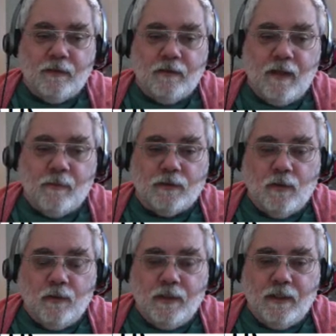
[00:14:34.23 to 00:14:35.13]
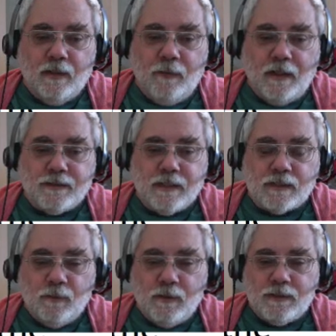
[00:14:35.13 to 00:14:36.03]
Hamiltonian depends
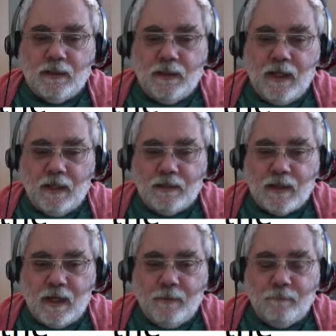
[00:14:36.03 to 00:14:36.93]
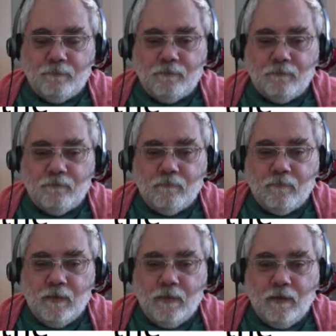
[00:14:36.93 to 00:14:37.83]
explicitly on time,
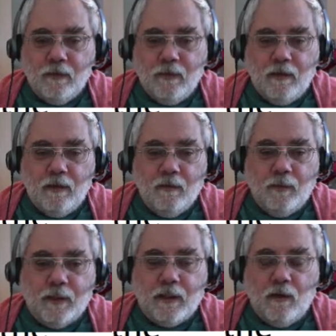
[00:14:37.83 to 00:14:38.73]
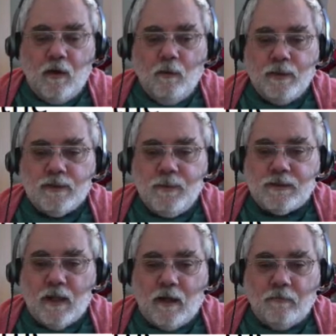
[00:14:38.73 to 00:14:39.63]
but can always be
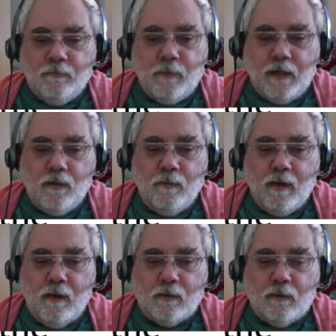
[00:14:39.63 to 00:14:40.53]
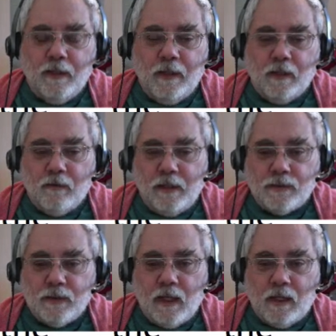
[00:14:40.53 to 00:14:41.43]
solved by numerical
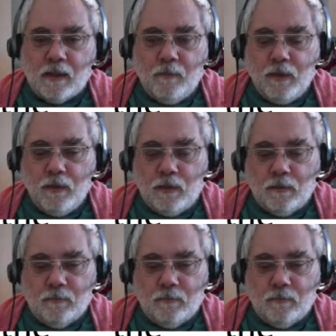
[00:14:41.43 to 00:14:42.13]
integration on a computer.